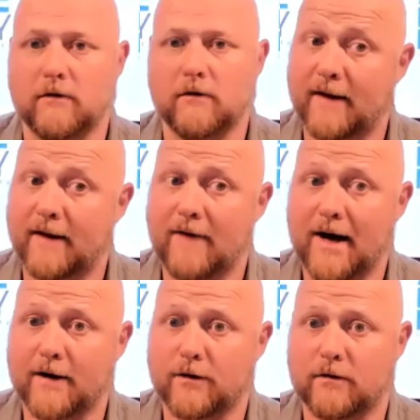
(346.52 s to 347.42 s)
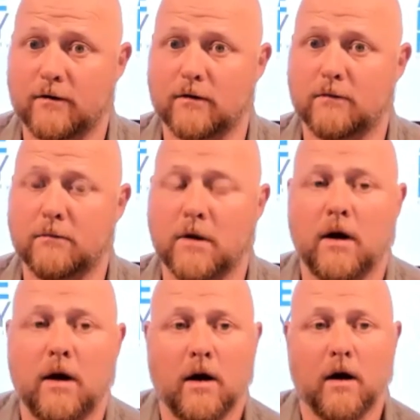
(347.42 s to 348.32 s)
provided value to them.
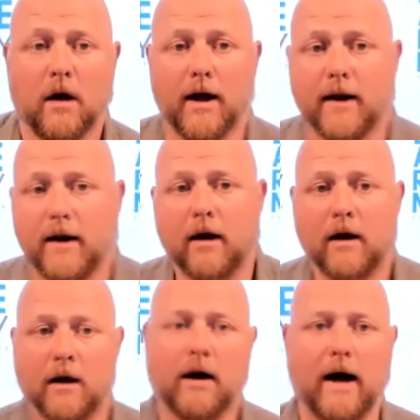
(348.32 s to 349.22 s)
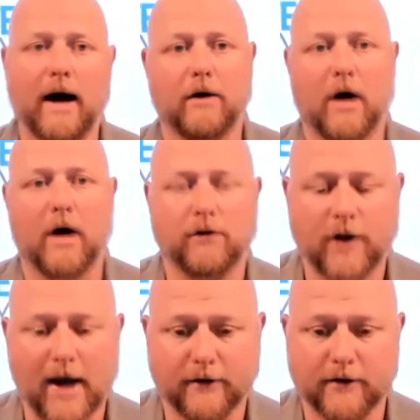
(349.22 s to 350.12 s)
And yes. I'll
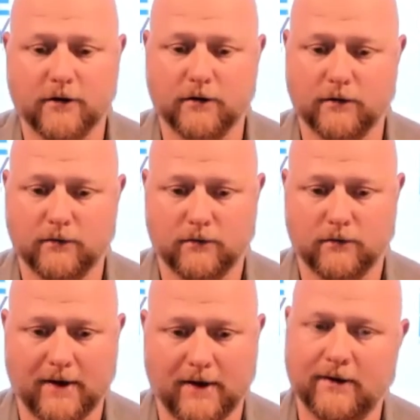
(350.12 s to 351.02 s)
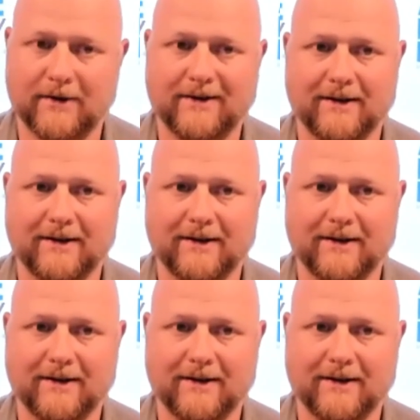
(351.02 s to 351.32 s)
challenge you. We're